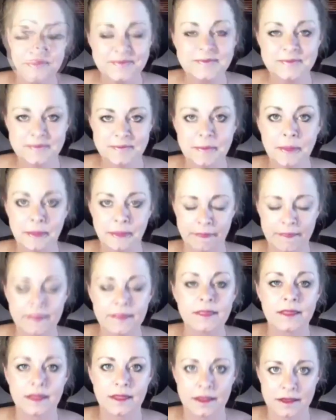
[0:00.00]
people over in
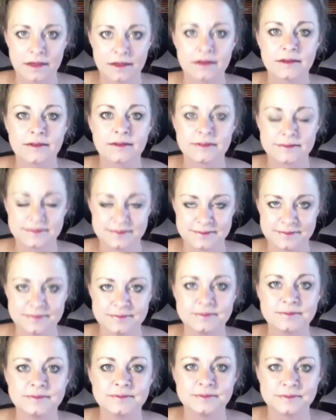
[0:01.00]
like jam sessions
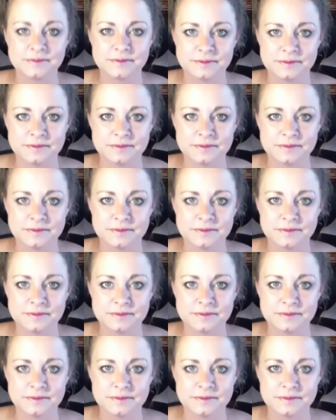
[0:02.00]
and then people's